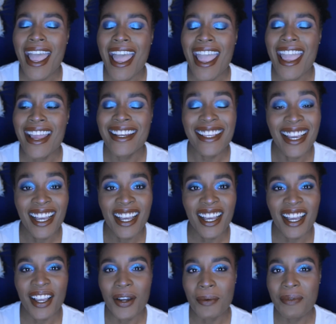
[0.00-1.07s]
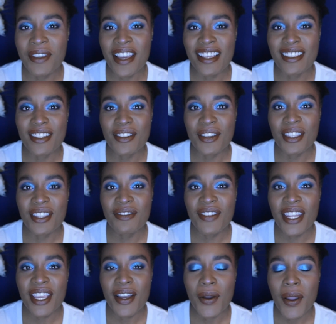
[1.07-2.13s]
And yeah, I hope you guys enjoyed this
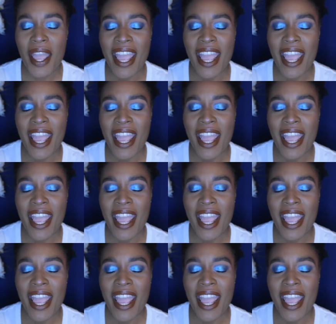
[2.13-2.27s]
video.